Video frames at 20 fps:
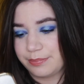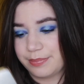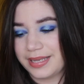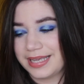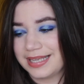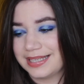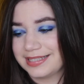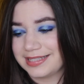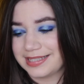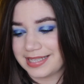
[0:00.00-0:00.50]

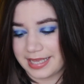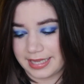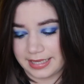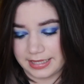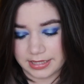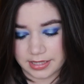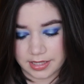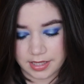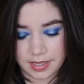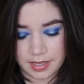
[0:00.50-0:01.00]
Pink
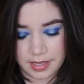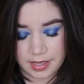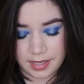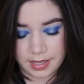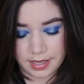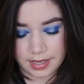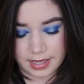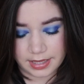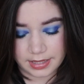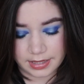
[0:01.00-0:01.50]
Sand,
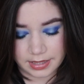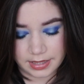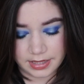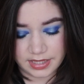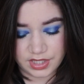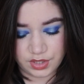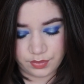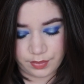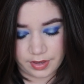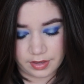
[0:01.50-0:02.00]
and I
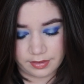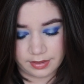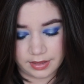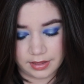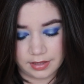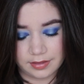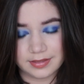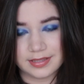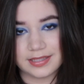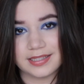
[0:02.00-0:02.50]
swear it
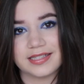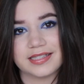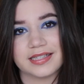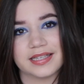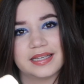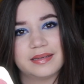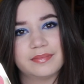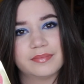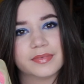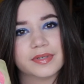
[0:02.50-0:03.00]
looks the
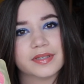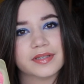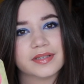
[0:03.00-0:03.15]
same.